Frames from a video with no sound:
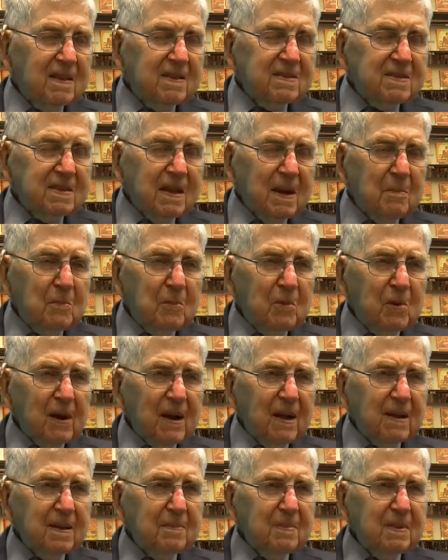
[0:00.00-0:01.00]

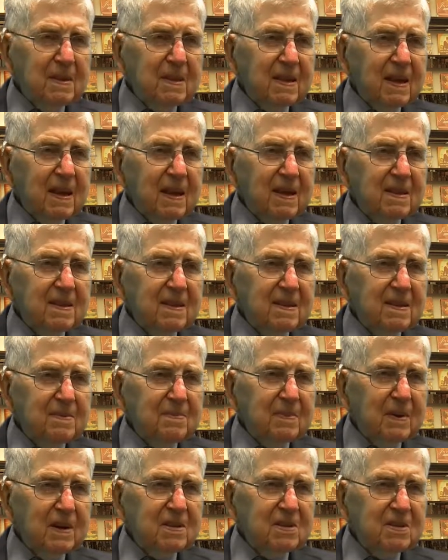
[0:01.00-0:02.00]
Somewhat, but not as
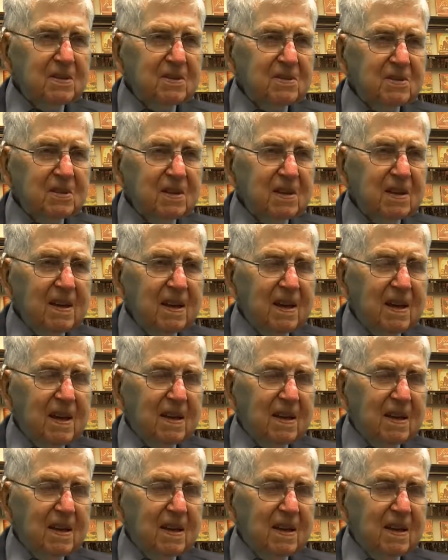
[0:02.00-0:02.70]
much as she